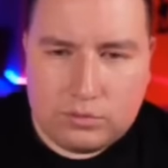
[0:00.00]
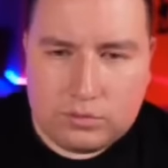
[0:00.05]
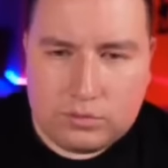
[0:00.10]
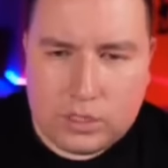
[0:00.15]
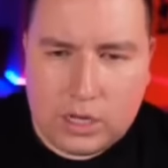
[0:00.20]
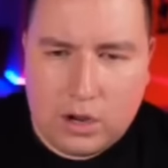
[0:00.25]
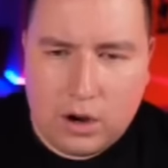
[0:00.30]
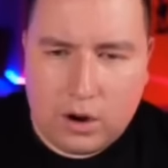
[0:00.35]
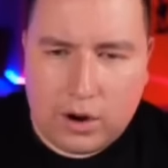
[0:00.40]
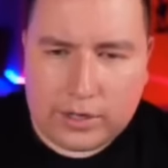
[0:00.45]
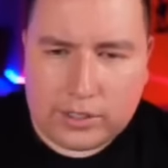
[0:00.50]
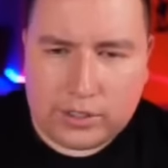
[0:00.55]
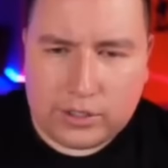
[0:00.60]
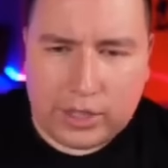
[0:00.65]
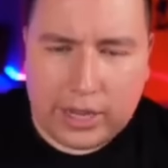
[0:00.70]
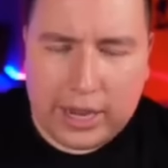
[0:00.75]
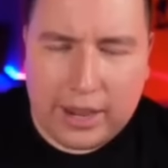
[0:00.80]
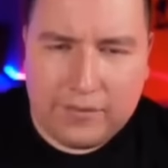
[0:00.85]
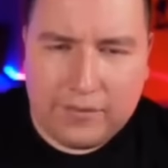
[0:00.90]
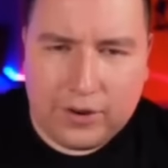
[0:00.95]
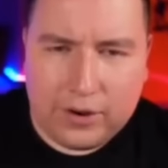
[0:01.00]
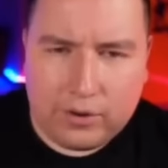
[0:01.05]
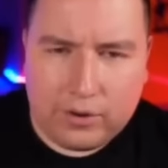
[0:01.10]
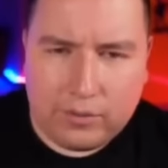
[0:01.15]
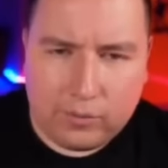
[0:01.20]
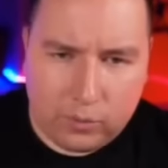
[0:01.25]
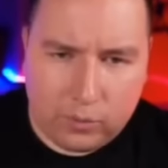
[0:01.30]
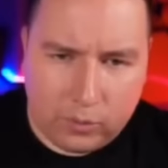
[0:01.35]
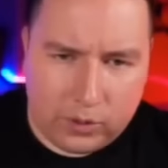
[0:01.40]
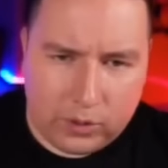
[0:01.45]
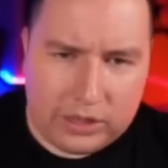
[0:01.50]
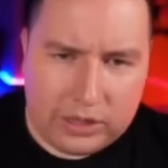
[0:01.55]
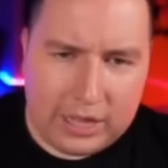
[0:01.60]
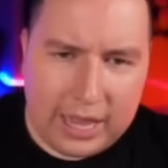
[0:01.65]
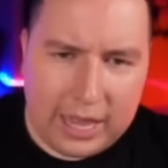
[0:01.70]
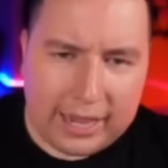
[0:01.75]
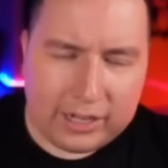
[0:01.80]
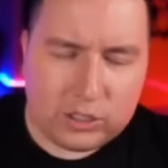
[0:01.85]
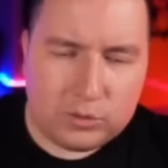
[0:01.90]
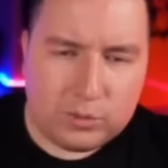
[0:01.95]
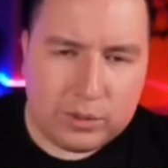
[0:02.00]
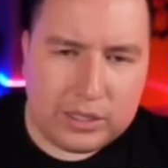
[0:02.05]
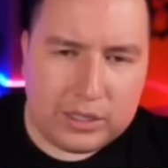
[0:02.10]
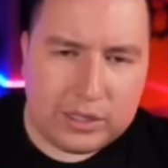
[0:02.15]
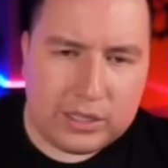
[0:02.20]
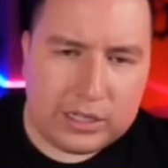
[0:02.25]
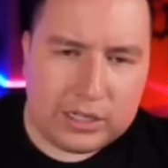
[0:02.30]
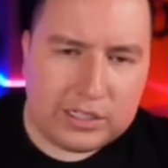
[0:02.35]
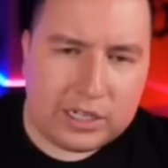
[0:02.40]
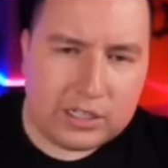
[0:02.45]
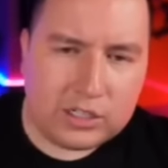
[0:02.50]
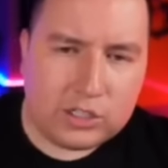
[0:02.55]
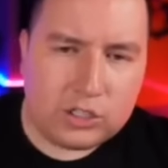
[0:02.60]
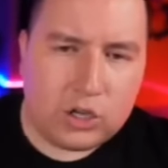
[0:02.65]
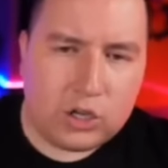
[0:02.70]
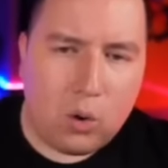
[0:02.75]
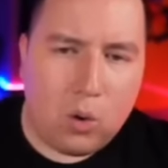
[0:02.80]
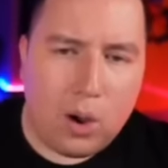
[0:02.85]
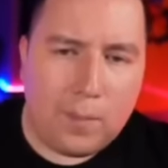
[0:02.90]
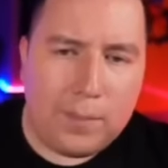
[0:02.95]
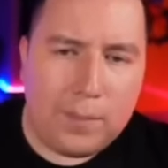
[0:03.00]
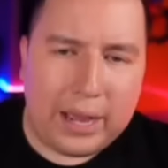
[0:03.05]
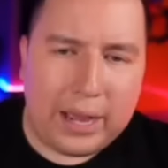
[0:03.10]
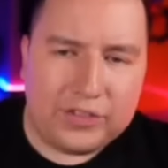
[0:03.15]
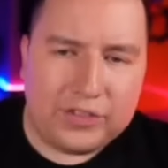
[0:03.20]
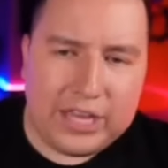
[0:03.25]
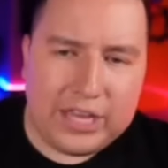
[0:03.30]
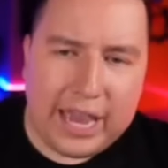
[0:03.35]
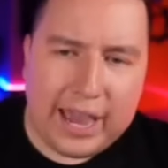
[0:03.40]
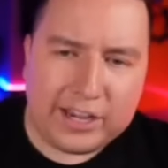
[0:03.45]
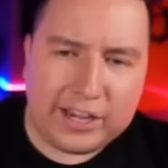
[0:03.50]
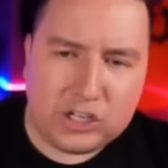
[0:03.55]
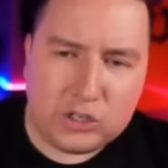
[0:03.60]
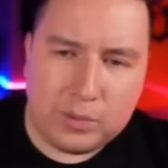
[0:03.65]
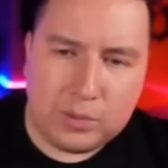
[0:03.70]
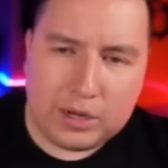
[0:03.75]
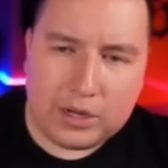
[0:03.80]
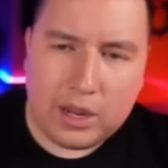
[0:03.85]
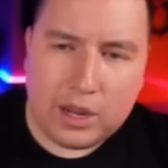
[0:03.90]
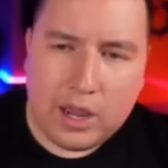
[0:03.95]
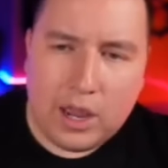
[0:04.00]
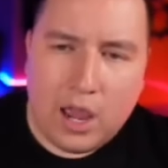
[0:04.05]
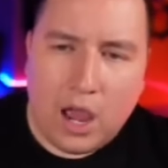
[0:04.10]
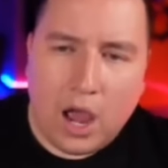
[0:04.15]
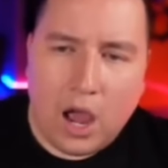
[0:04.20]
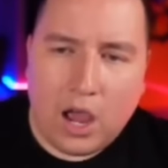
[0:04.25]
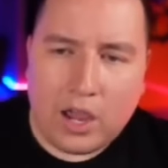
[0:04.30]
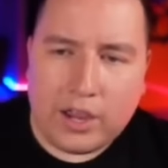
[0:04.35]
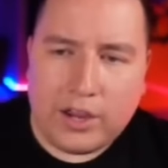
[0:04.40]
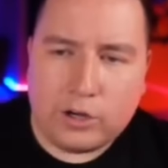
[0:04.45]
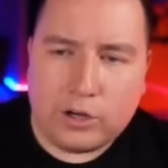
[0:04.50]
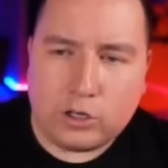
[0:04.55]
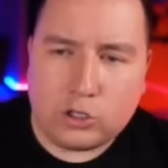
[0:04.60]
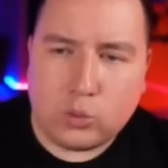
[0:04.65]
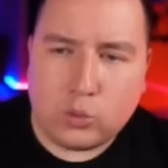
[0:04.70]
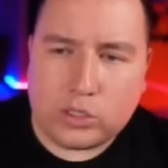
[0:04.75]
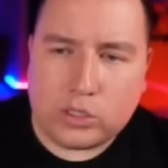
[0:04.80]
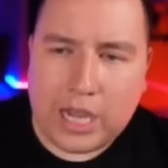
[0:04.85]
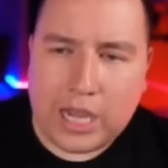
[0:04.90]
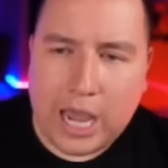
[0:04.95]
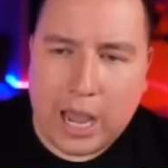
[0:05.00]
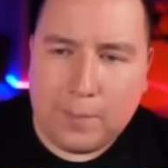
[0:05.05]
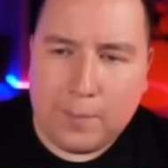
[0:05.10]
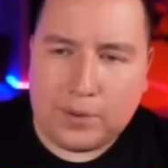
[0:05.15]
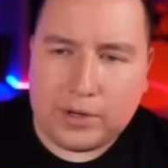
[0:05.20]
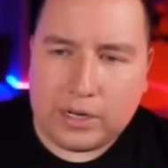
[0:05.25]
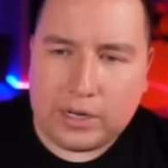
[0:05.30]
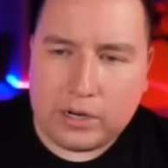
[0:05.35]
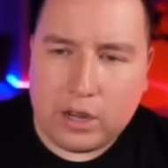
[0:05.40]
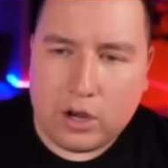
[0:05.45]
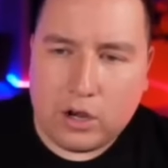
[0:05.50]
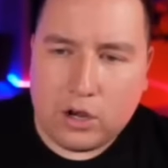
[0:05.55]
right, so they have here with X-Men. They said, so about the X-Men, here's what's happening.